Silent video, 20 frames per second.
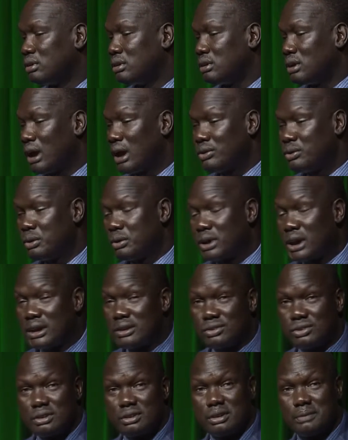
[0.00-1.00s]
As you can
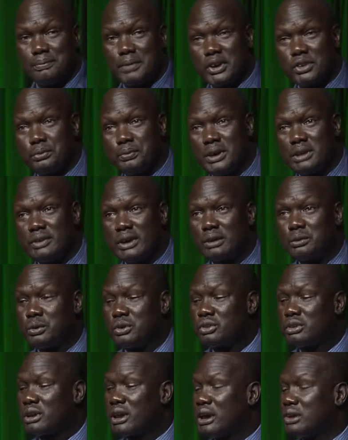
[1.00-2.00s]
see, the first batch that was
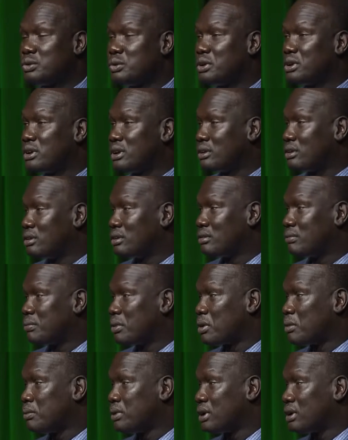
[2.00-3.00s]
graduated
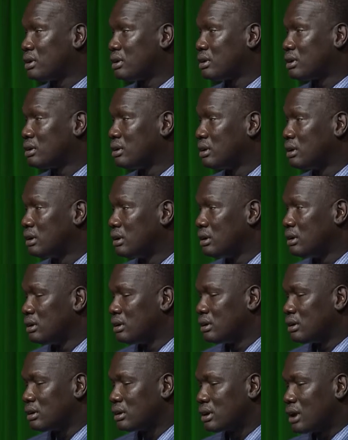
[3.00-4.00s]
from the
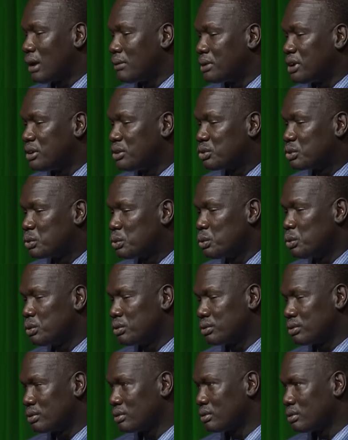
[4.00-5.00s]
cabinet
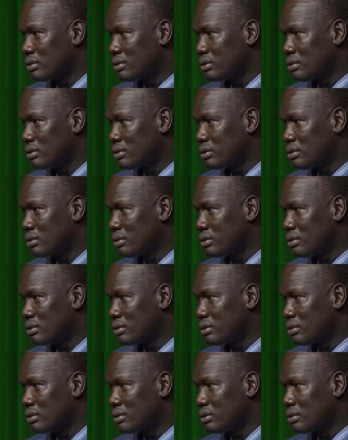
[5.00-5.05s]
schools,